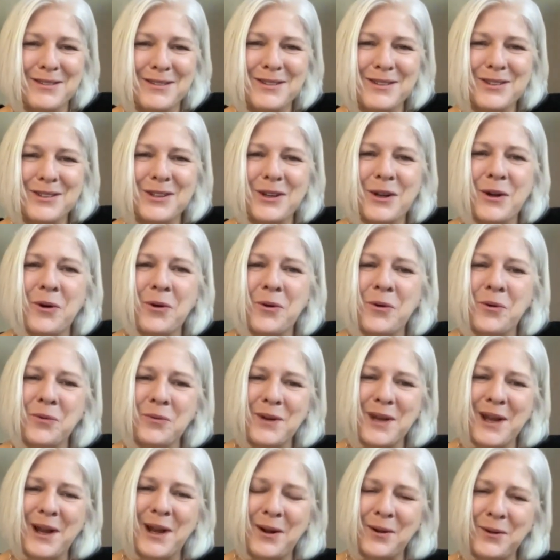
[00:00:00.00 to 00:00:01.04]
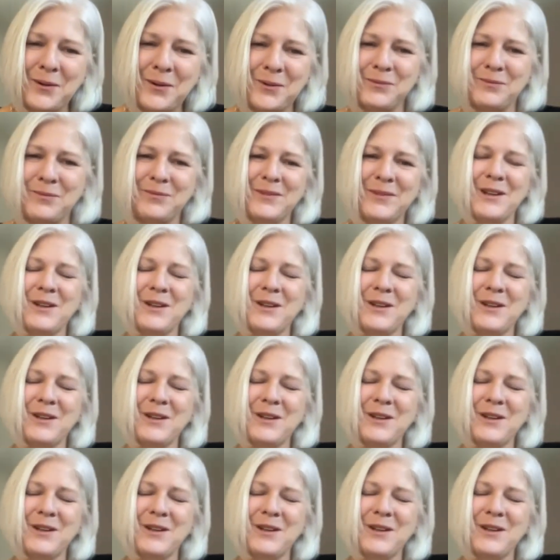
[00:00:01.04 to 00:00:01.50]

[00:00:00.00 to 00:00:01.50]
So now,